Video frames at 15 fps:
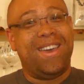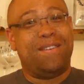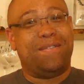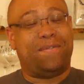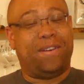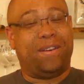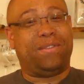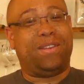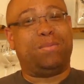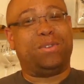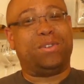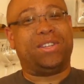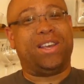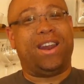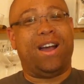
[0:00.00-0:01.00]
fifty
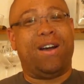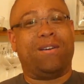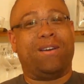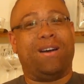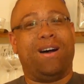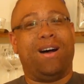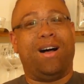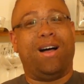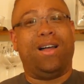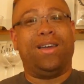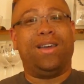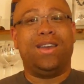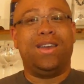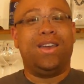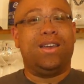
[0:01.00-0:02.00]
percent
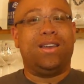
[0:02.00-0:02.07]
alcohol.